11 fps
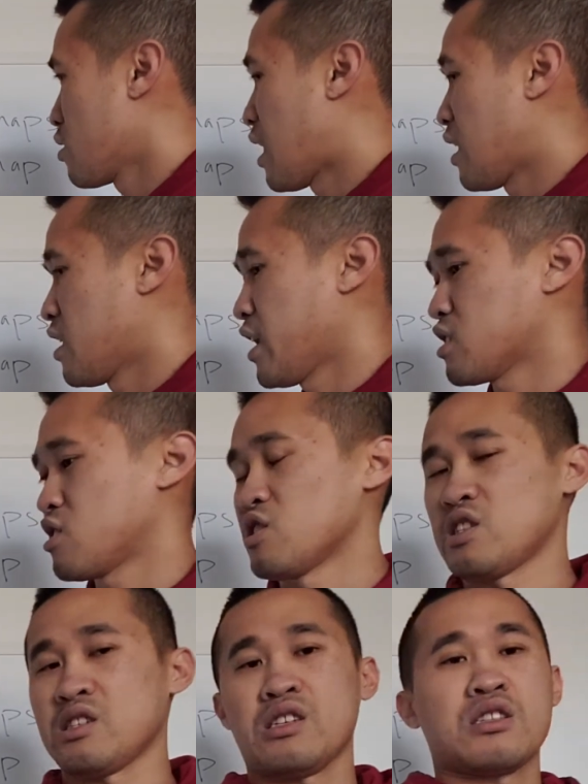I like to
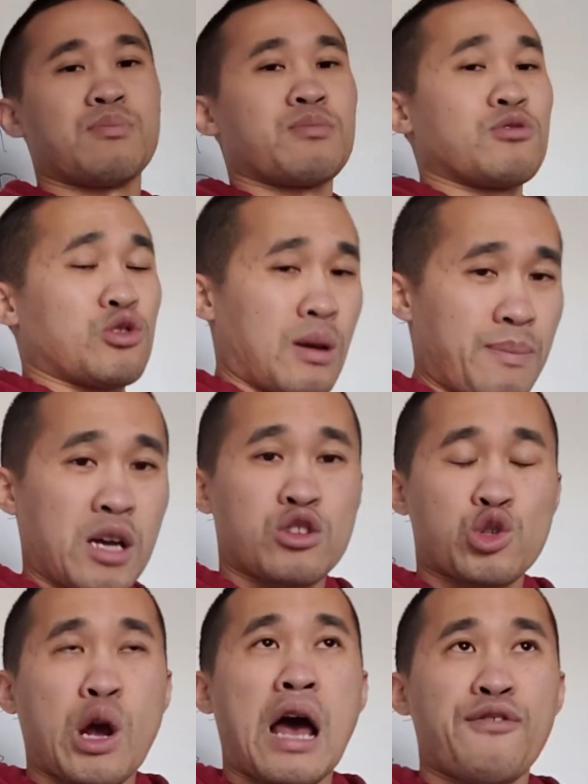see the amount of
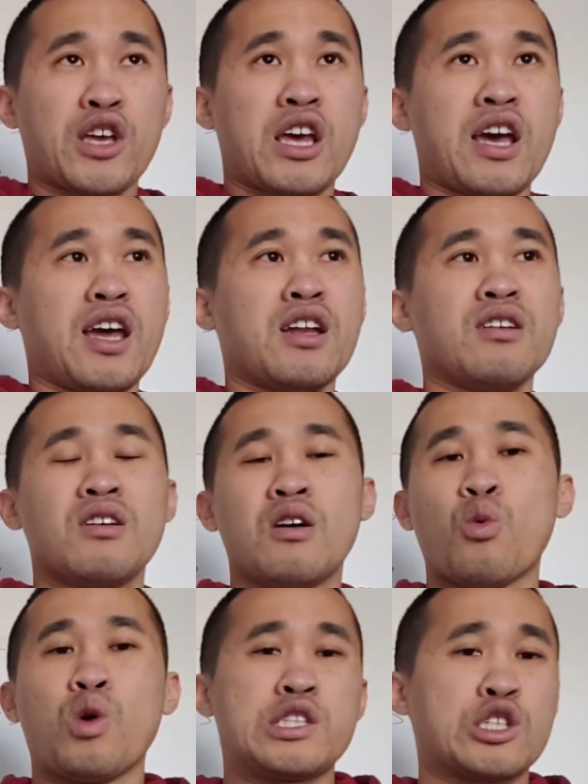traffic ahead,
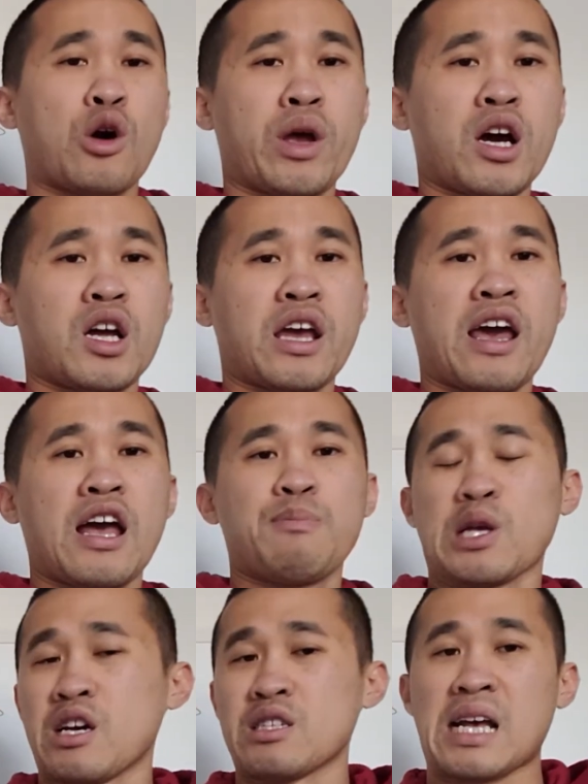what's going on ahead,
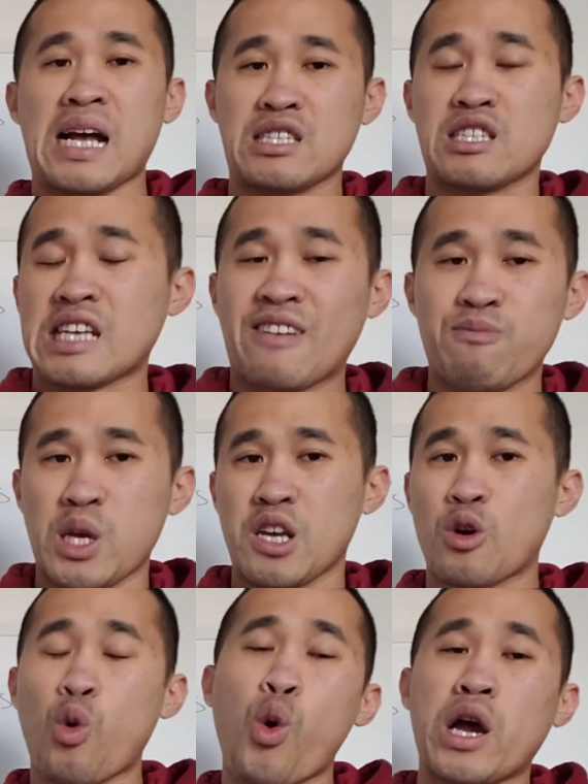because it has saved me
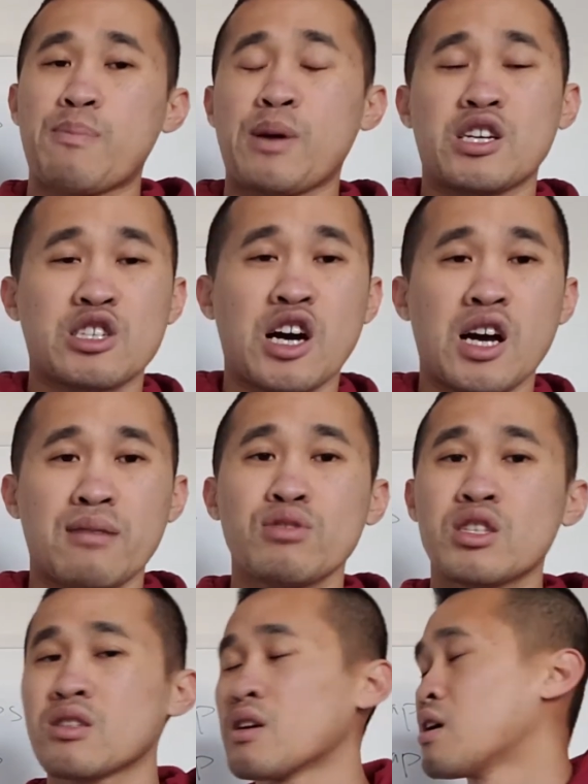quite a bit of
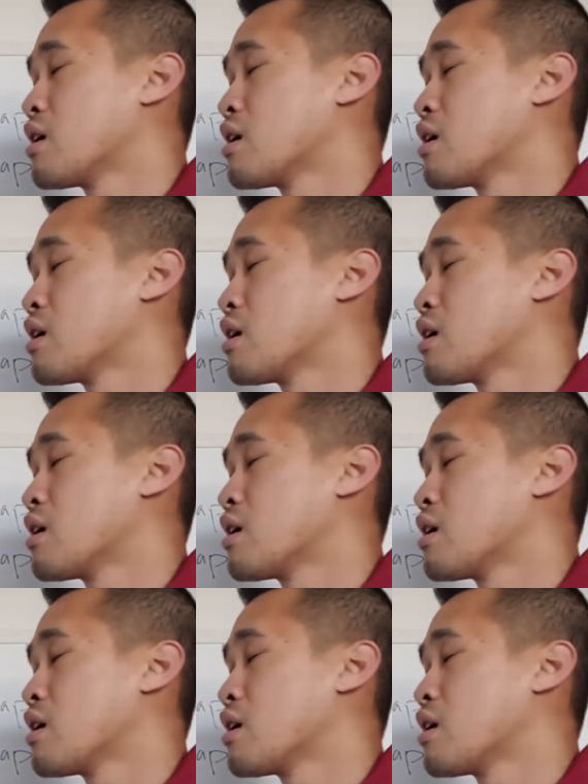times.